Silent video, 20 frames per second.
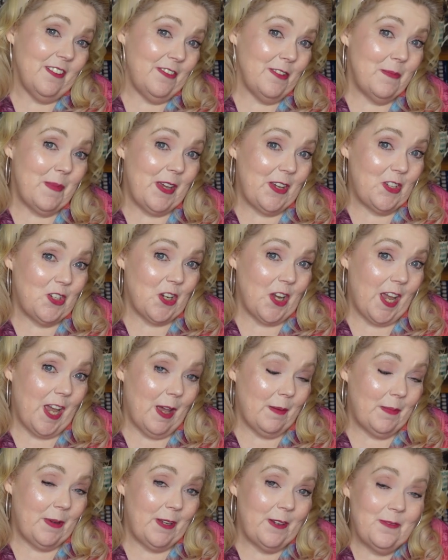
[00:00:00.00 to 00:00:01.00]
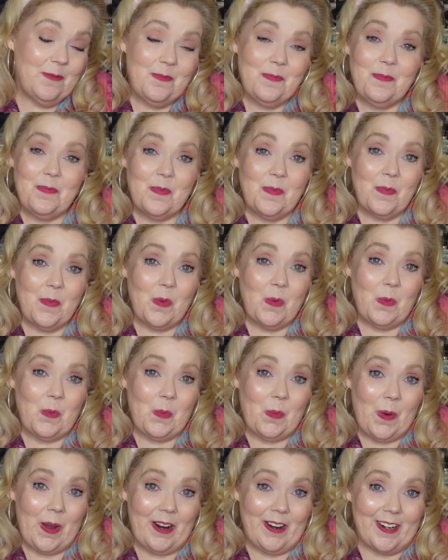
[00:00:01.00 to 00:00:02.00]
If it makes you happy,
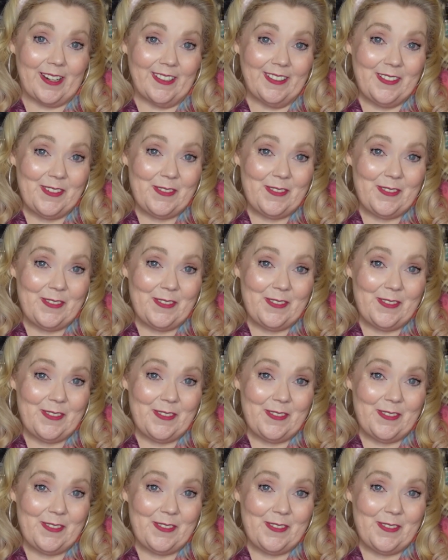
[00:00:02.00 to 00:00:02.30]
wear it.